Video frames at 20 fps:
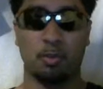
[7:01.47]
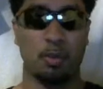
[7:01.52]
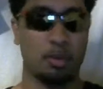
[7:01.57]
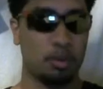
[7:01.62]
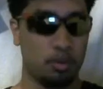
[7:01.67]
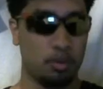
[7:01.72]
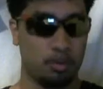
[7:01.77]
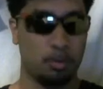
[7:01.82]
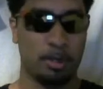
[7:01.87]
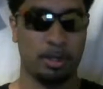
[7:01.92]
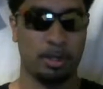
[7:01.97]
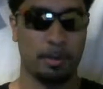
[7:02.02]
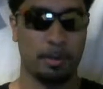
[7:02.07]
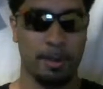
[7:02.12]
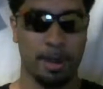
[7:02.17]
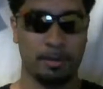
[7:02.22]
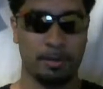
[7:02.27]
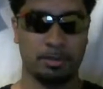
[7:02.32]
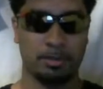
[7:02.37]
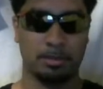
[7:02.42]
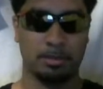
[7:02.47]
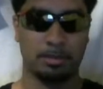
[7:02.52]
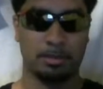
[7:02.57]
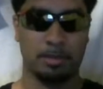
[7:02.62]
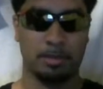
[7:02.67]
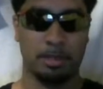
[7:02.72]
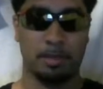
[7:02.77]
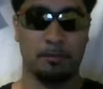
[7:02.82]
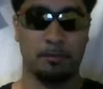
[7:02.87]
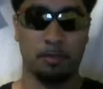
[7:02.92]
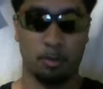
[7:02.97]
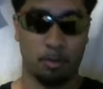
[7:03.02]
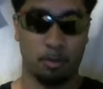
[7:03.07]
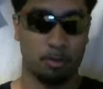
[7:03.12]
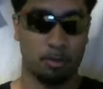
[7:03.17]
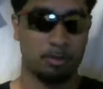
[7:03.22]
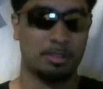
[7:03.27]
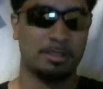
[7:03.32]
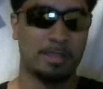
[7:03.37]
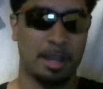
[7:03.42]
when you bring him out, if
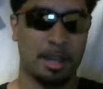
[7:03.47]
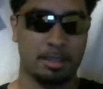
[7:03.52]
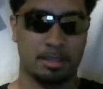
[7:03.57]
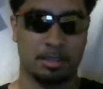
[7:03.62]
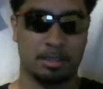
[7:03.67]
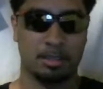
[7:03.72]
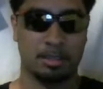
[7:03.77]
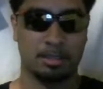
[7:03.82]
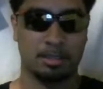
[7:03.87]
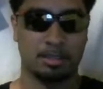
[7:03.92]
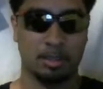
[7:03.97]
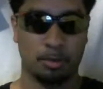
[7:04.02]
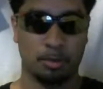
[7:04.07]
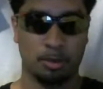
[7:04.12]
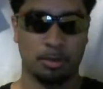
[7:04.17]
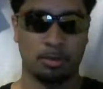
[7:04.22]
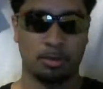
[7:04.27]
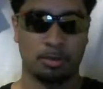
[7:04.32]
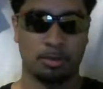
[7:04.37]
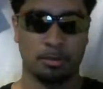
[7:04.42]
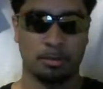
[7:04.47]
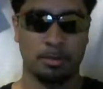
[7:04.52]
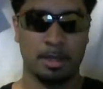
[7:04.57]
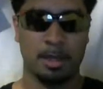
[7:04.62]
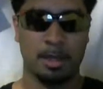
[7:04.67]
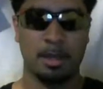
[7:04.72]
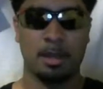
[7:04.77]
you decide to still use him,